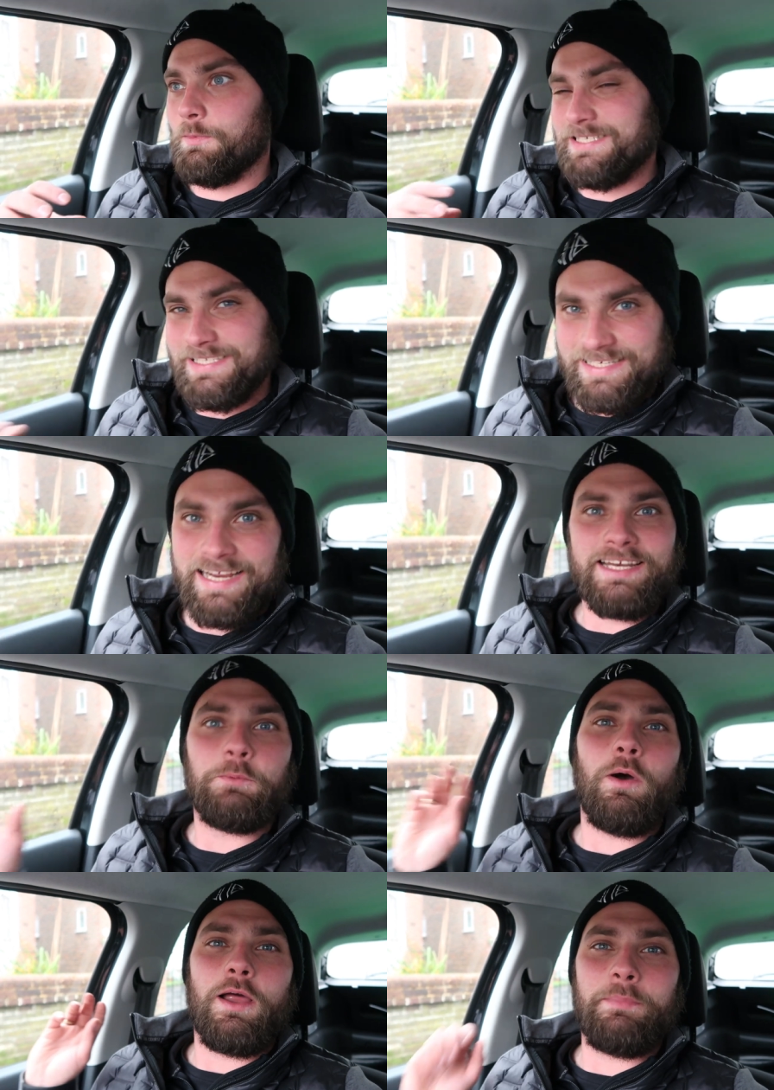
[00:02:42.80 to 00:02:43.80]
which is
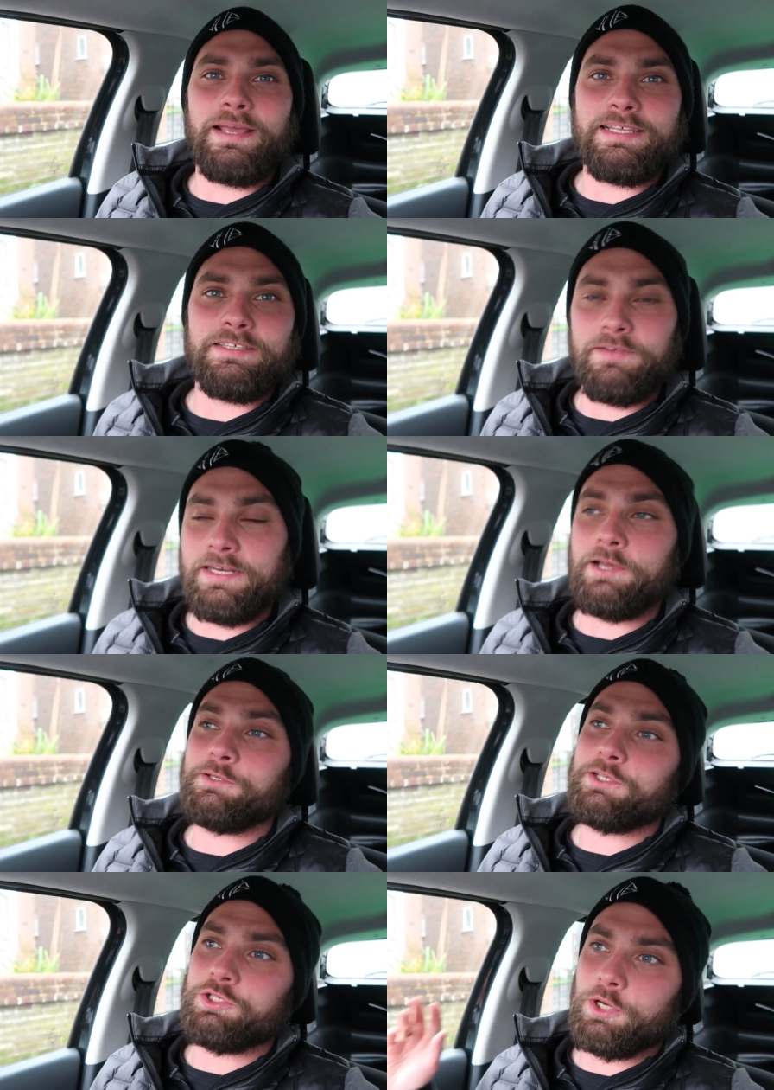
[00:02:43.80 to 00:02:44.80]
exactly why I make these
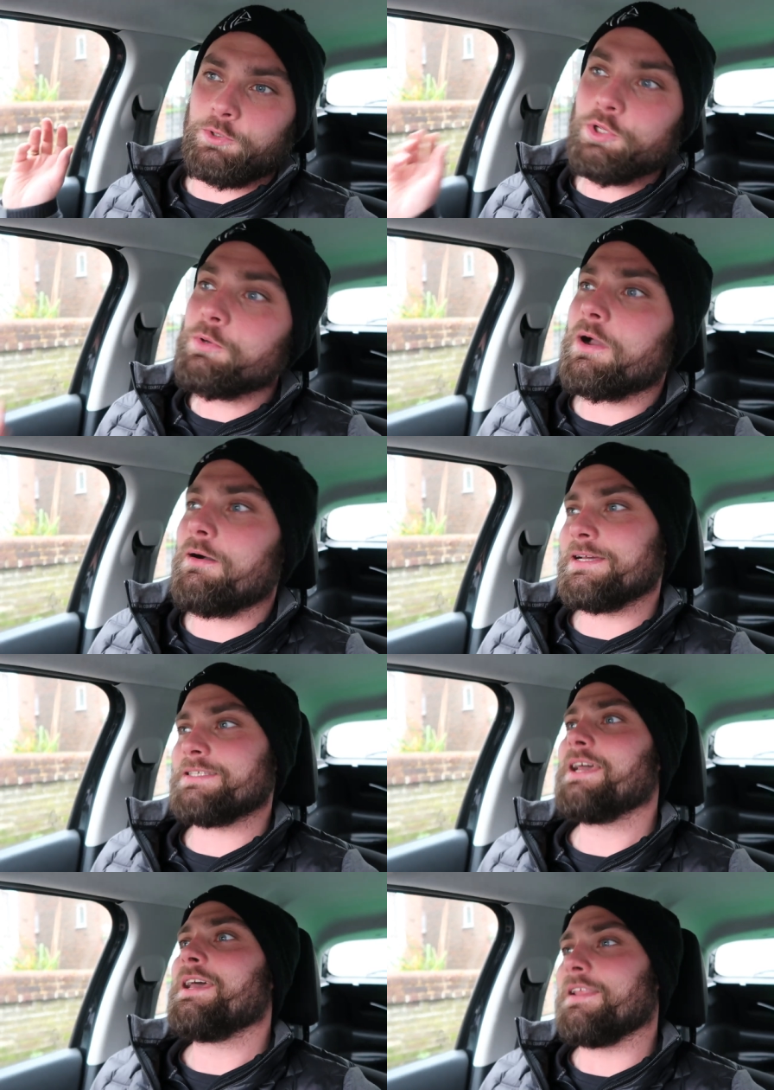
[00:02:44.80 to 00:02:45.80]
videos to show you
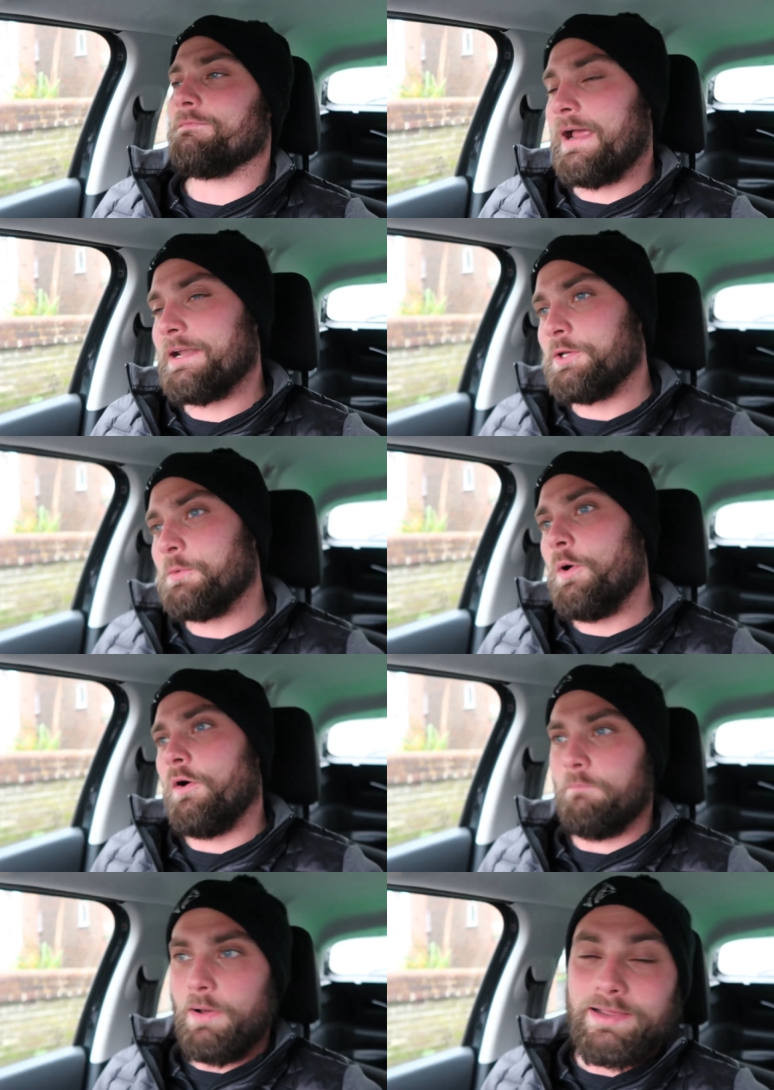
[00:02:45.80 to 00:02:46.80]
guys the value
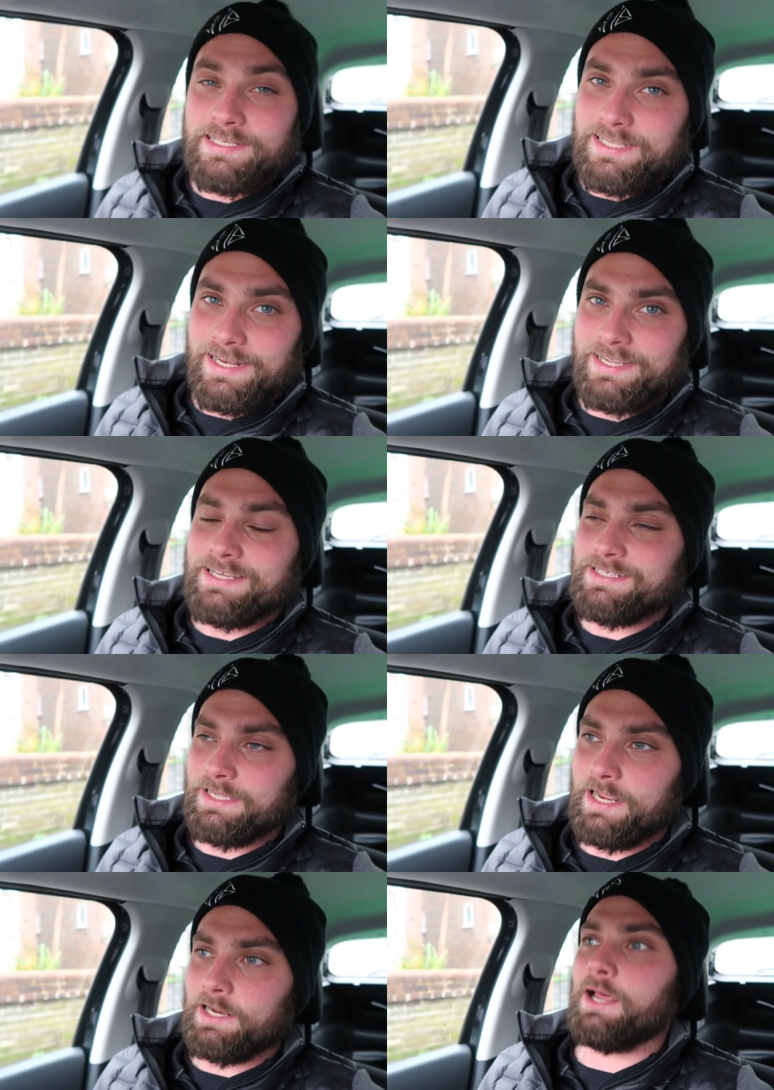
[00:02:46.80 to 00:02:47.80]
of buying and selling
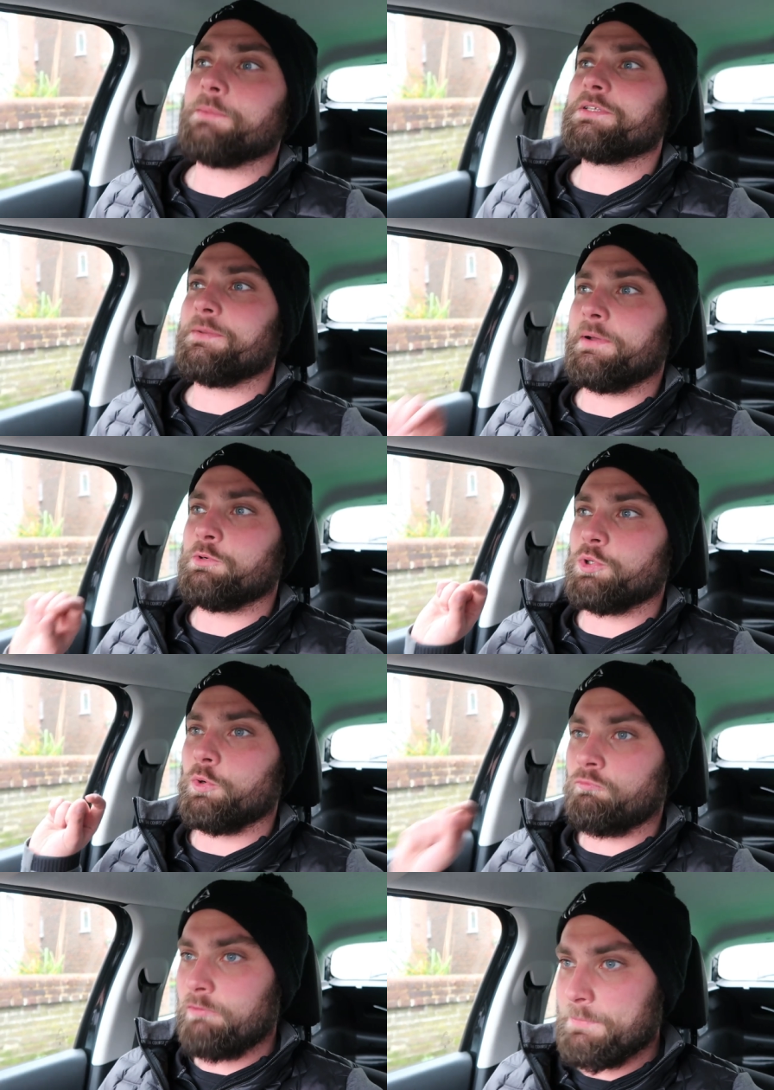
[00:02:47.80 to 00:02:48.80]
secondhand clubs to build
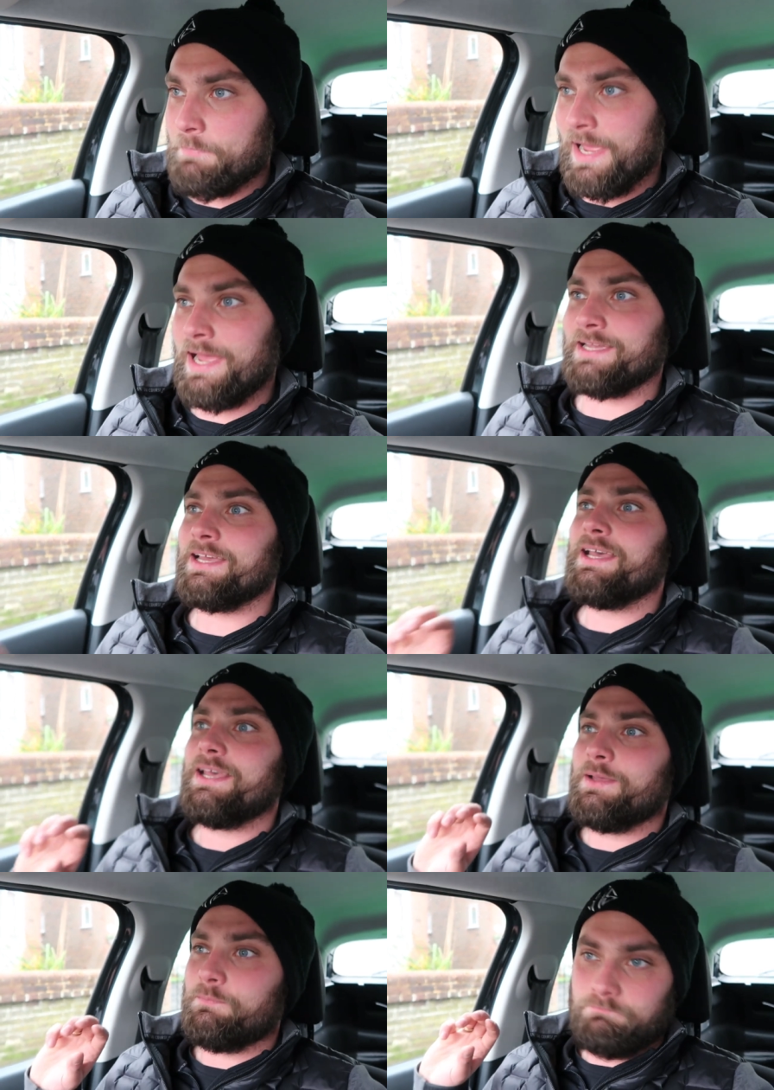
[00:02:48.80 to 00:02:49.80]
your dream bag
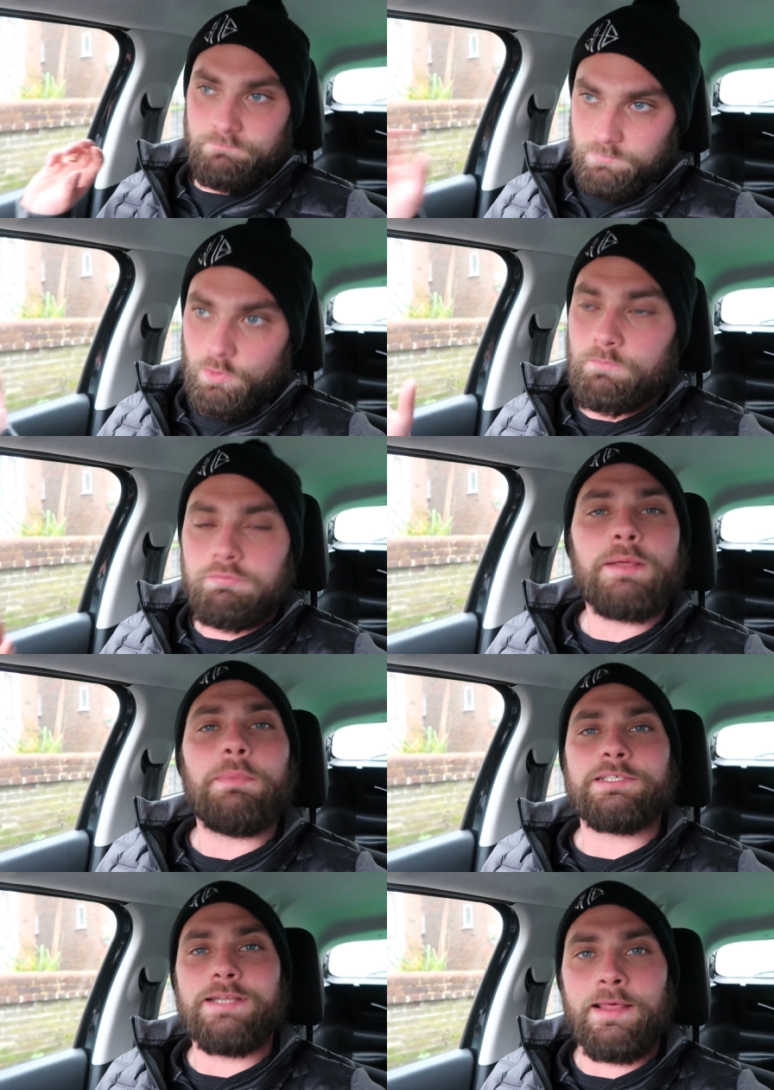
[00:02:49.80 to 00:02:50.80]
on pretty
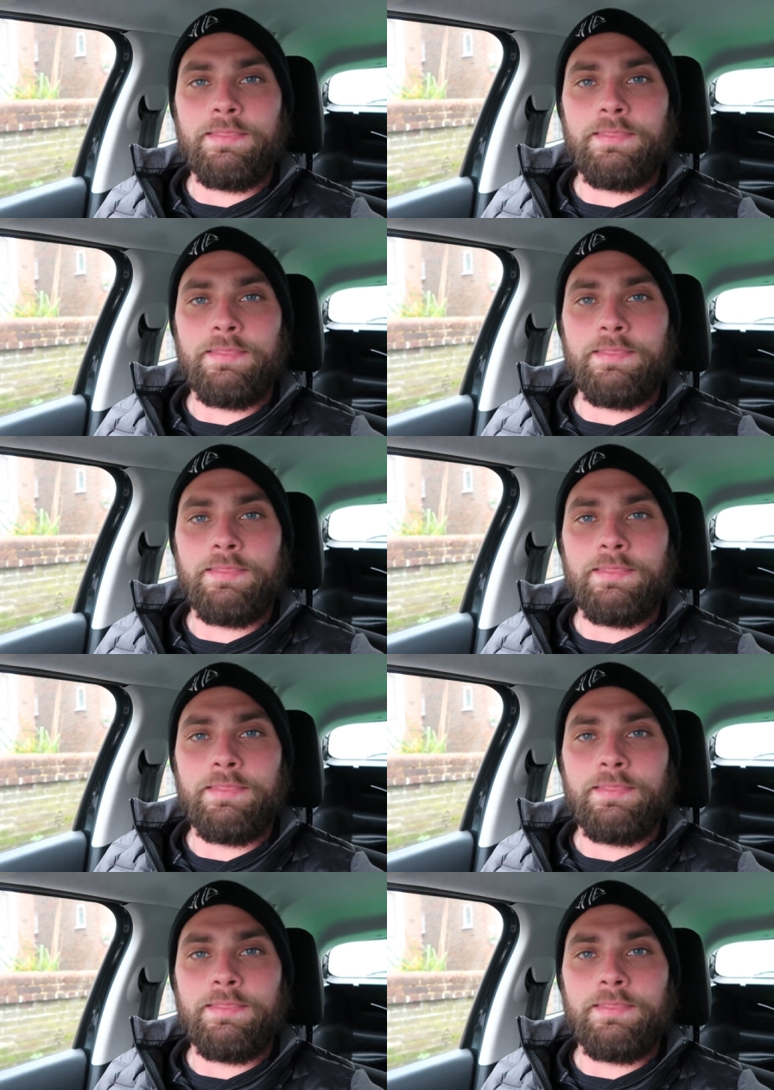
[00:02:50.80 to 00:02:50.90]
much